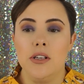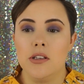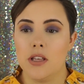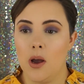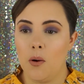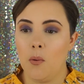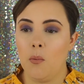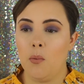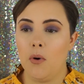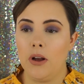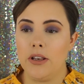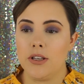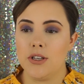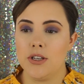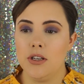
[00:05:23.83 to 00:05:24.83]
So
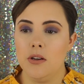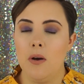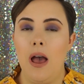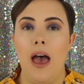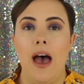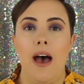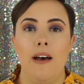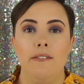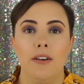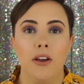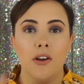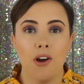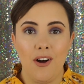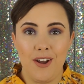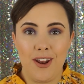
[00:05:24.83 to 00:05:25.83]
once you
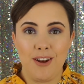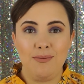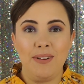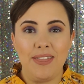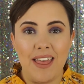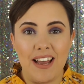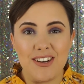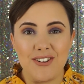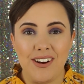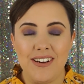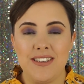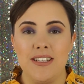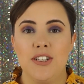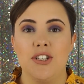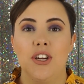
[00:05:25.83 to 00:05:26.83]
have gone in with that
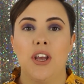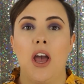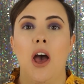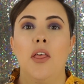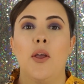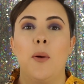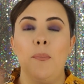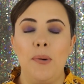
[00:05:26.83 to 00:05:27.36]
transition color,